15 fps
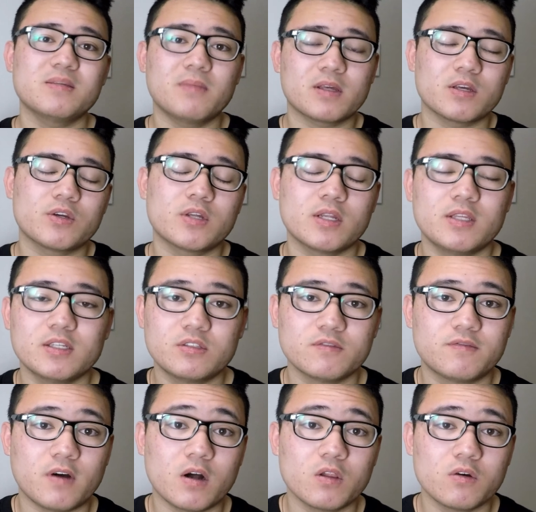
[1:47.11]
like a good idea to
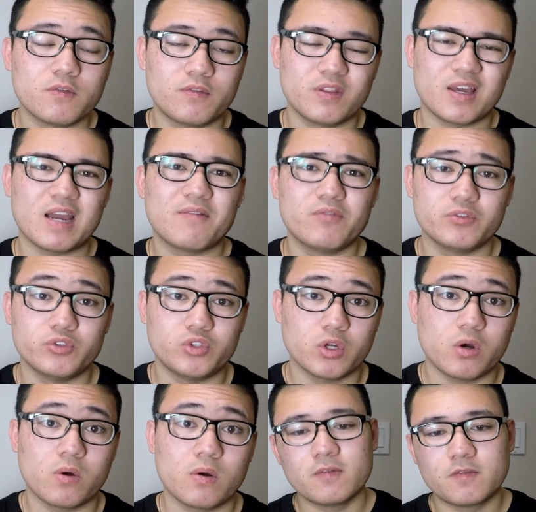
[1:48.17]
follow for the average
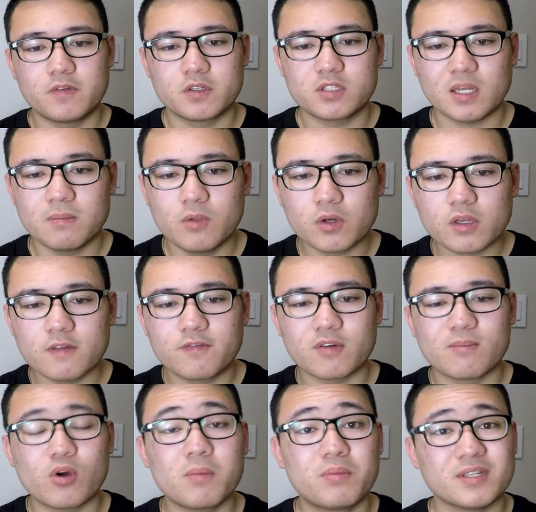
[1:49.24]
Joe, for some looking for
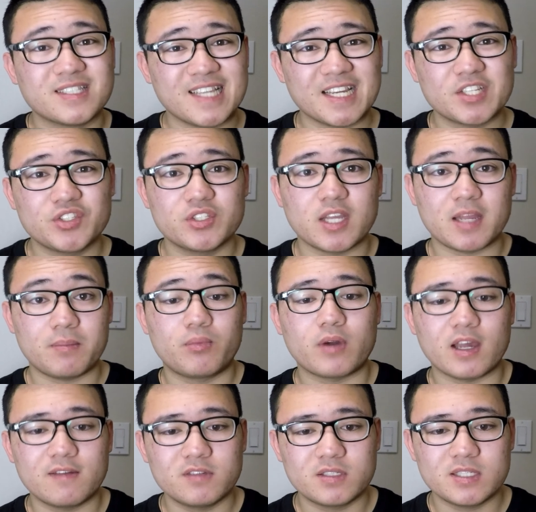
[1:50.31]
more protection and
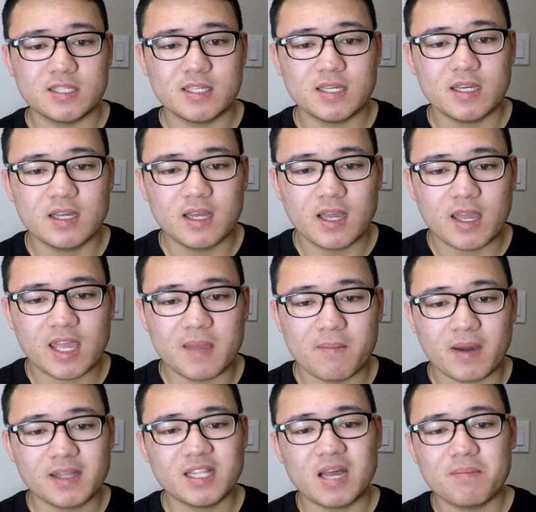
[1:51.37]
privacy, it
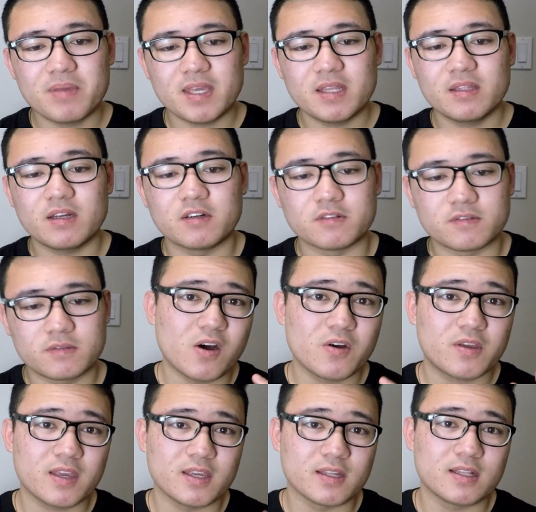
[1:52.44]
might not be enough.
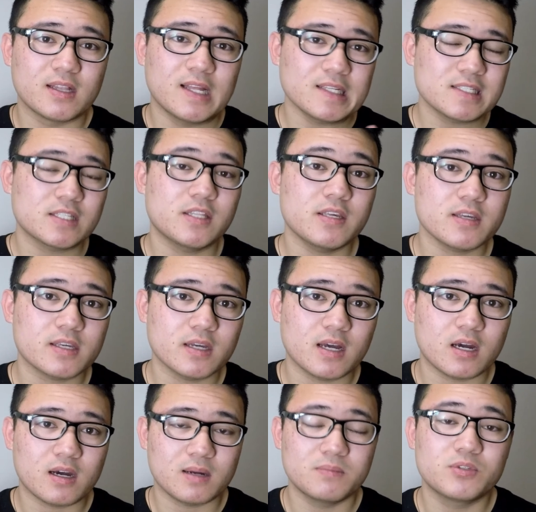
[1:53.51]
Okay, let's think
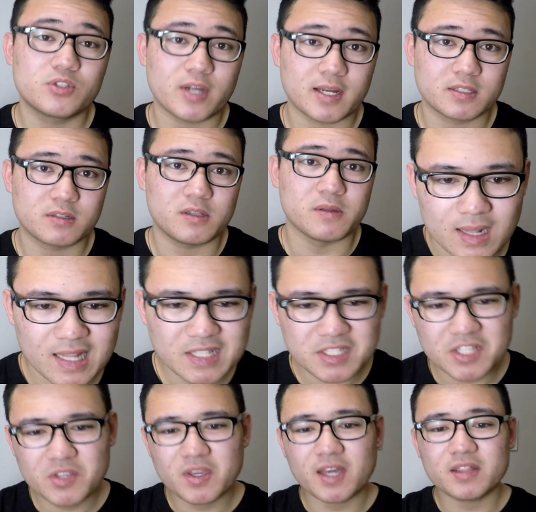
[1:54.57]
abstractly. Let's
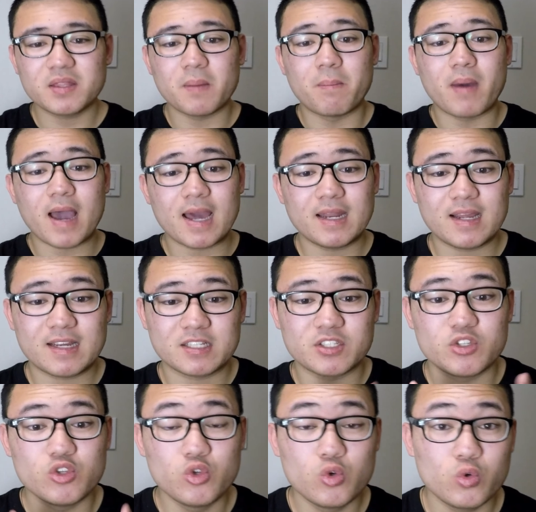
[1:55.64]
say you got the
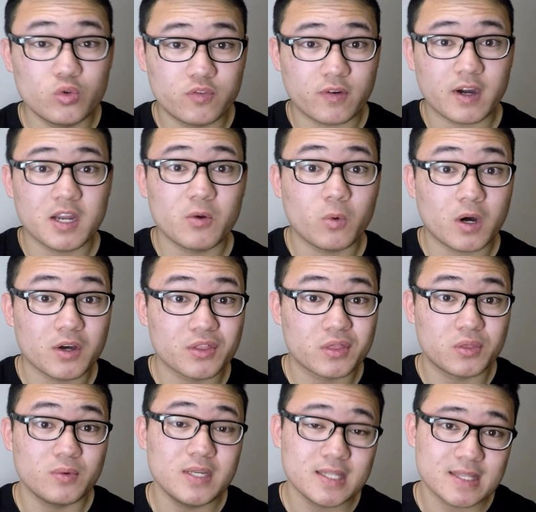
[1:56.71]
badass new Firewall
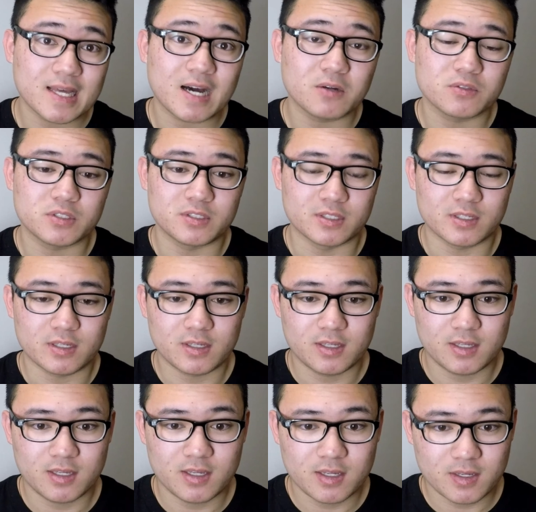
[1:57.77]
3000.
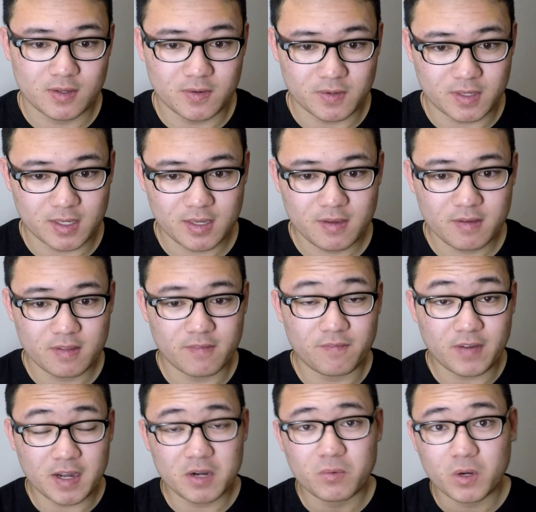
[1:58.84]
Okay,
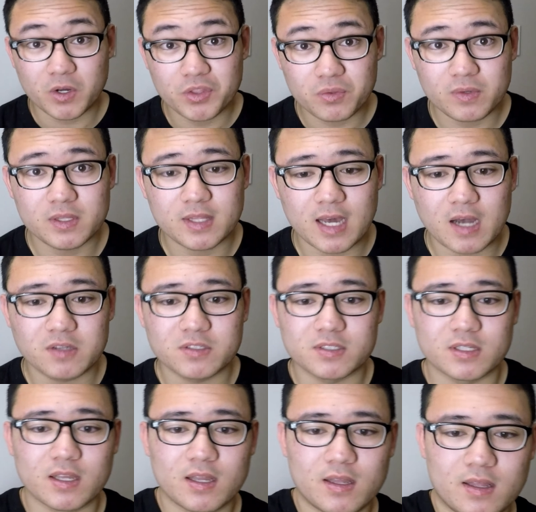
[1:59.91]
Firewall
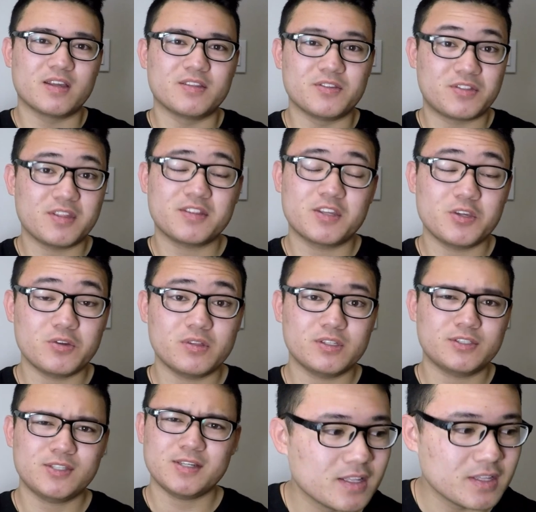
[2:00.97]
3000, and you think that you're
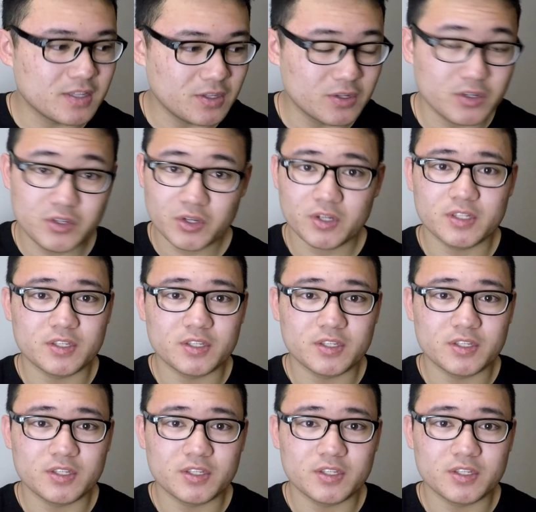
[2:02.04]
the shit. You're good.